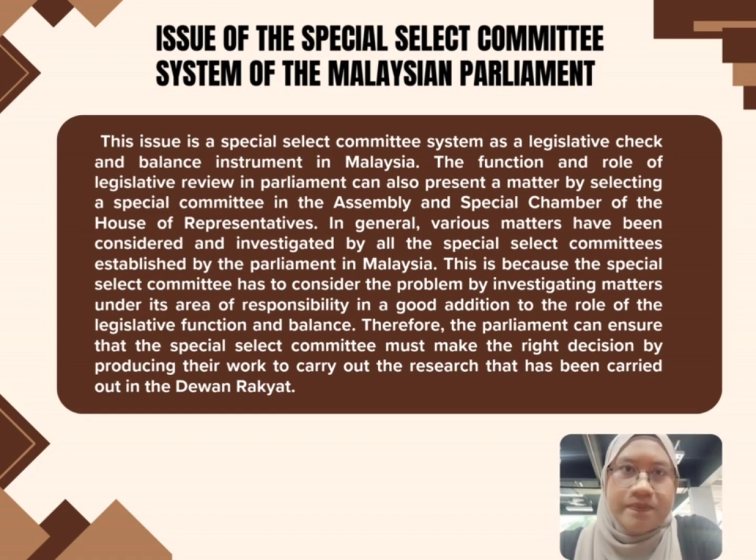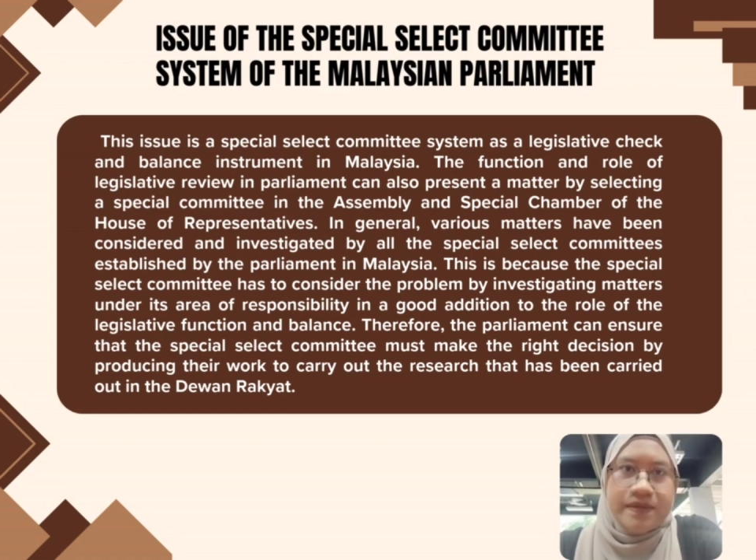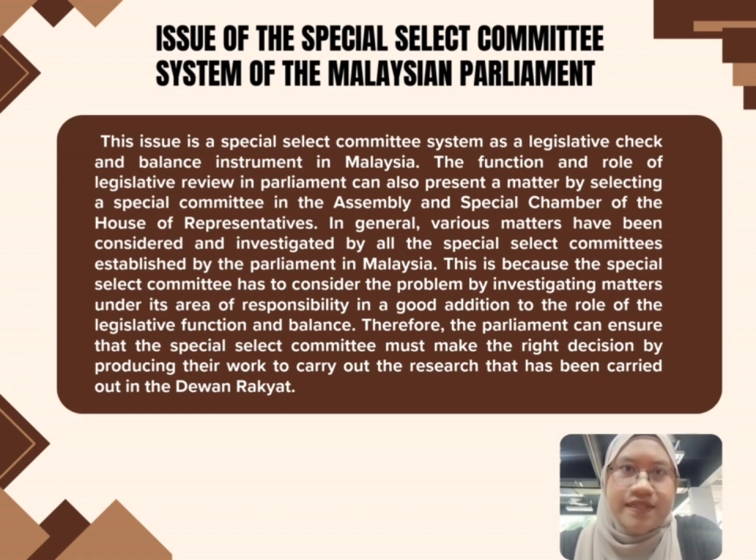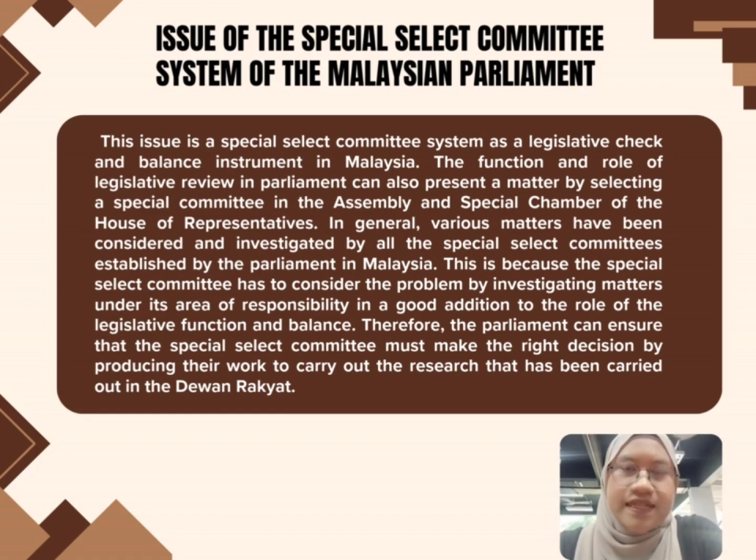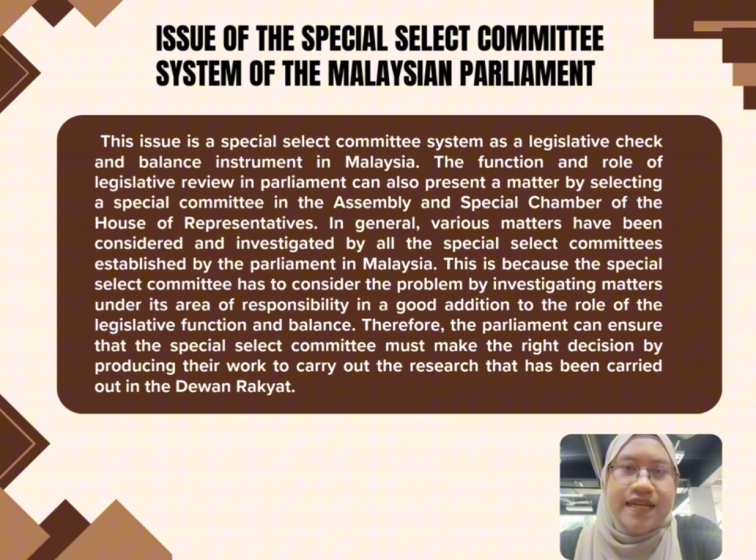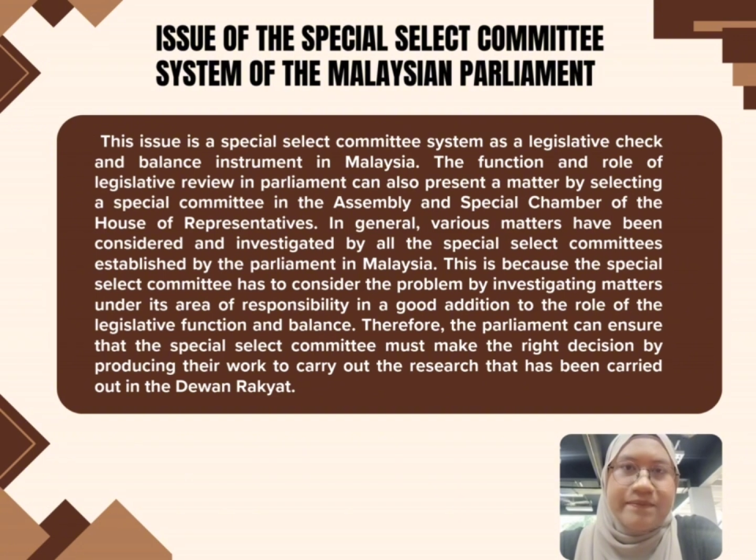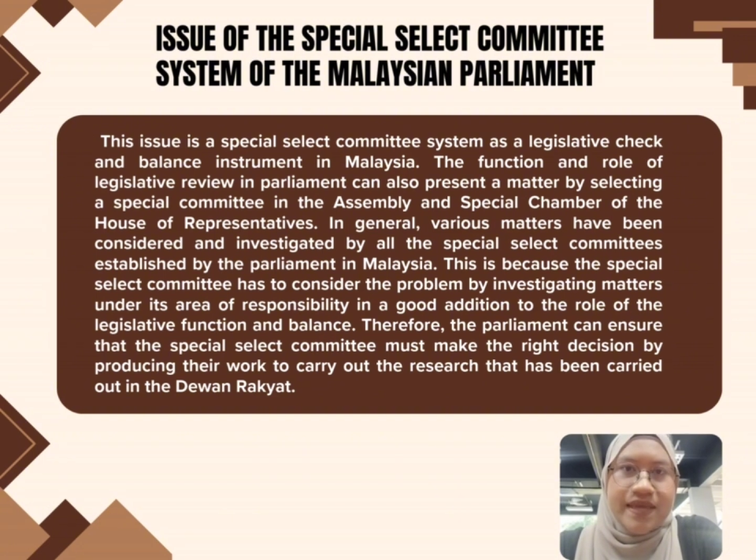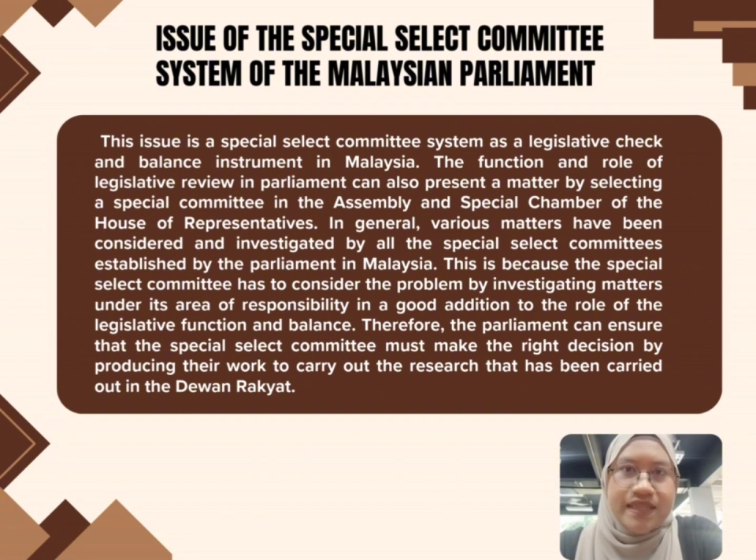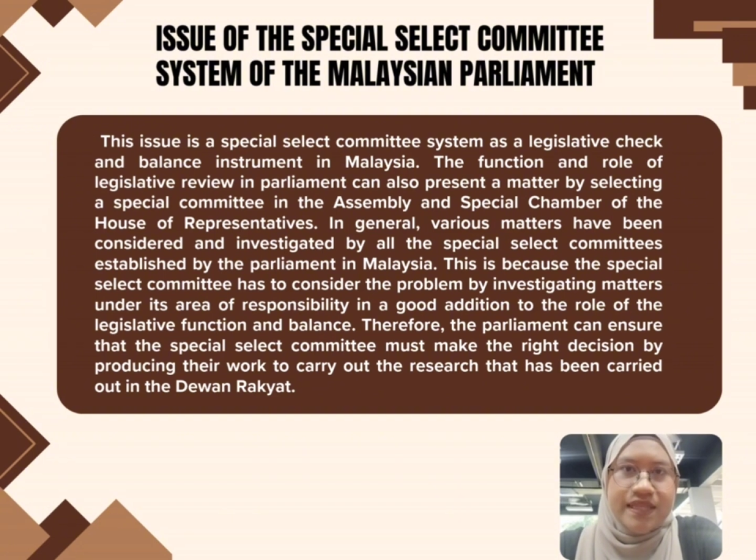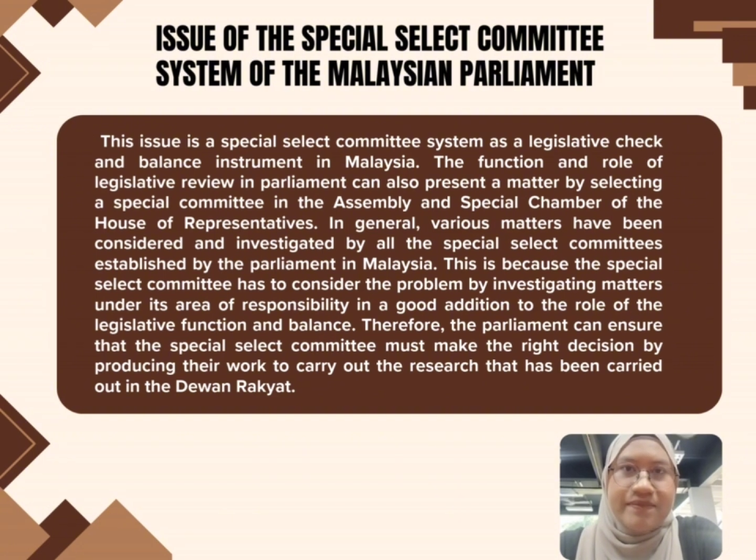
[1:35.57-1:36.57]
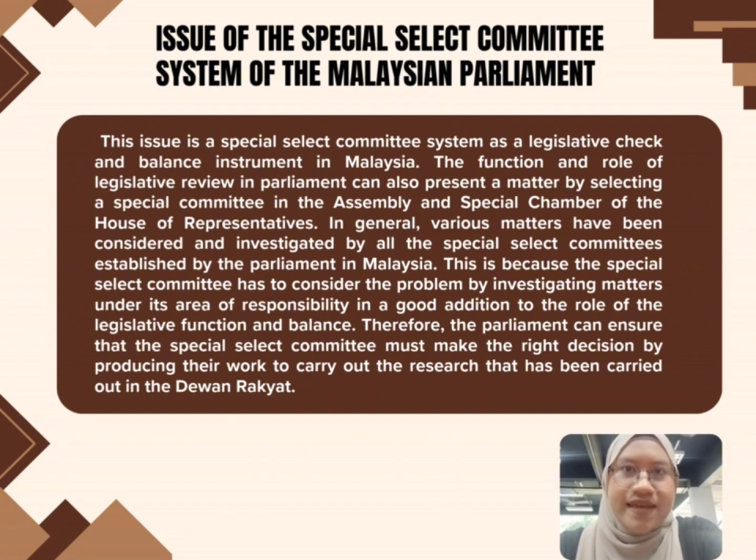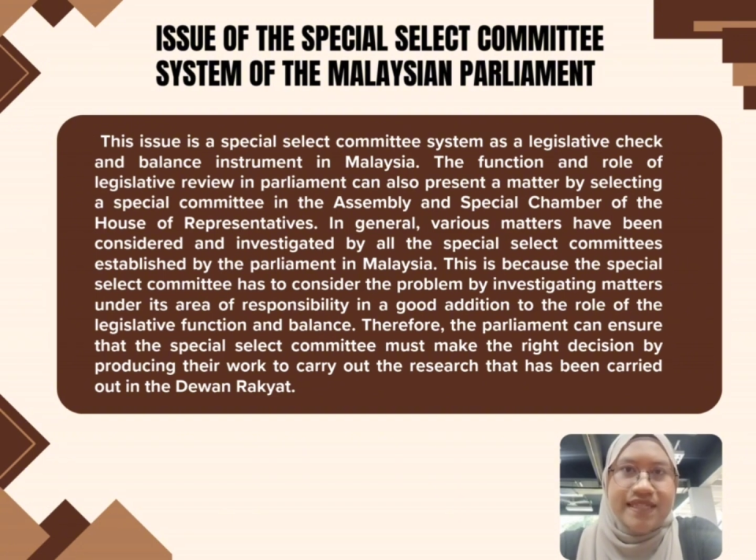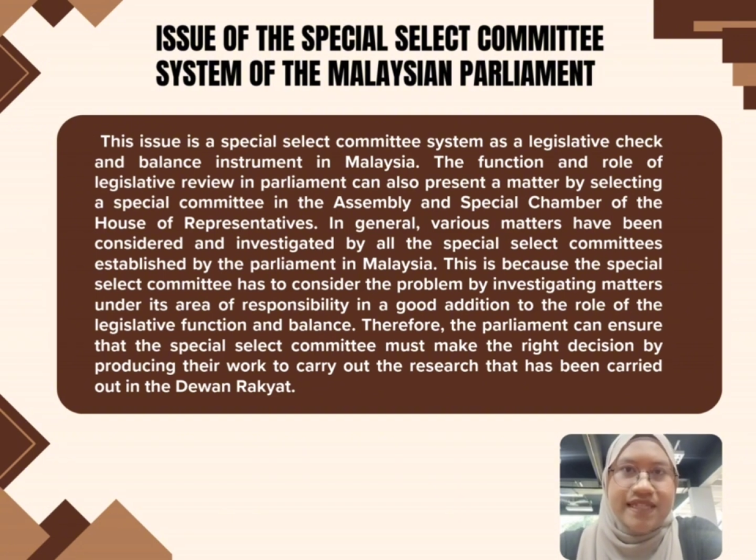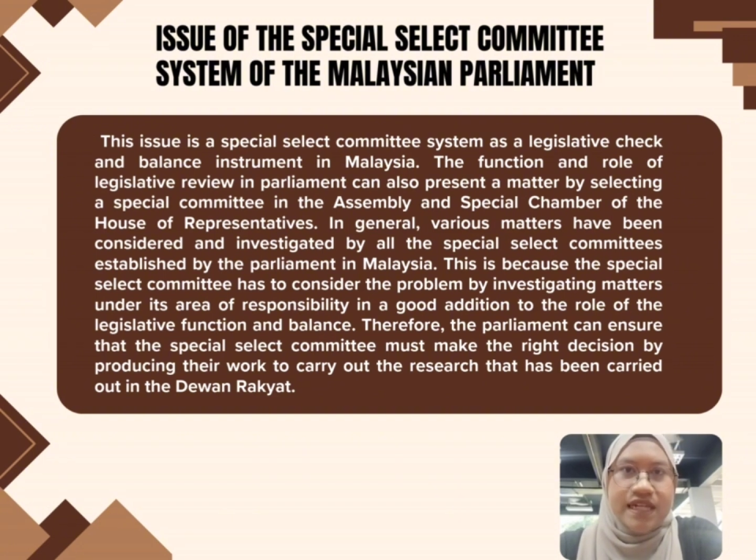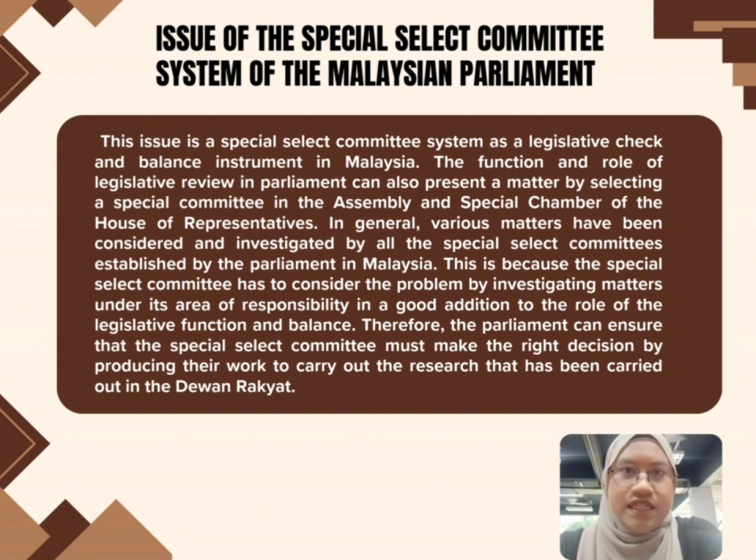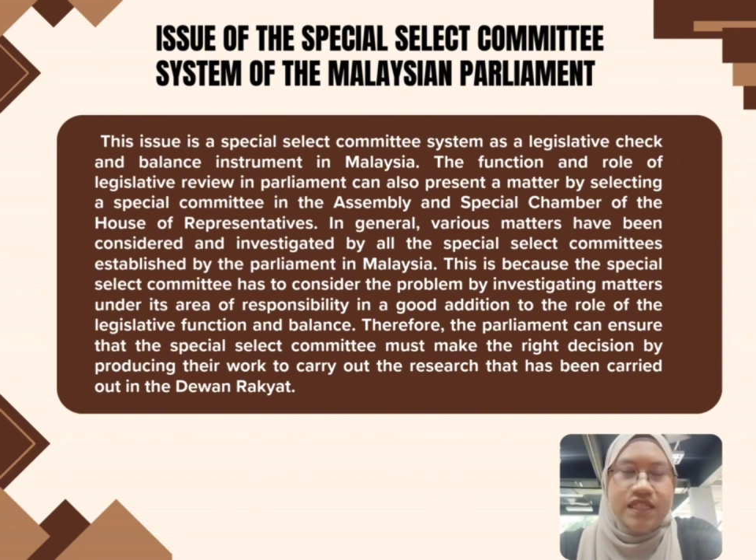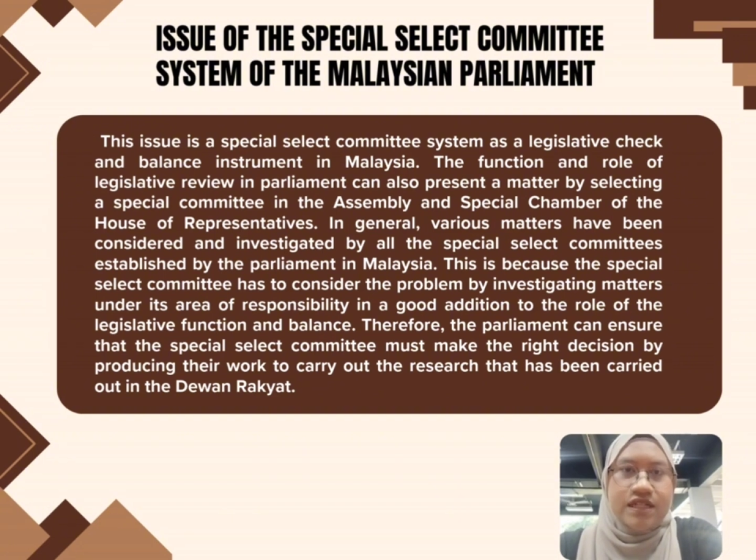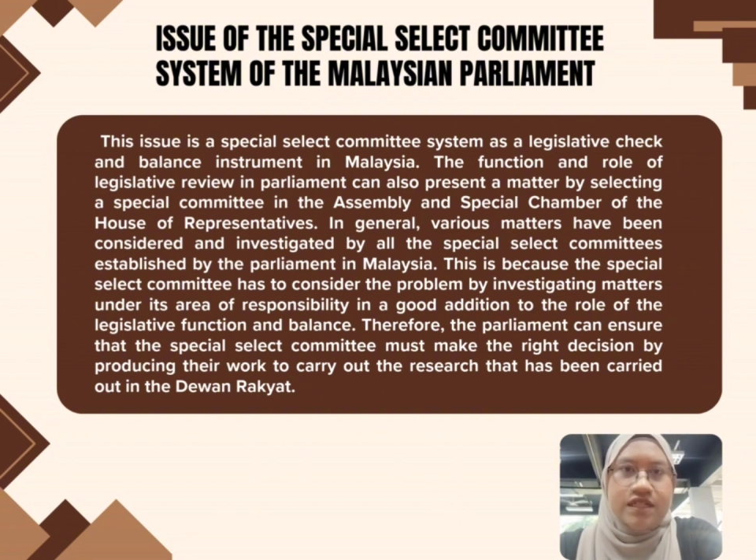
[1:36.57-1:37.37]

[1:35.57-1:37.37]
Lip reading: present a matter by selecting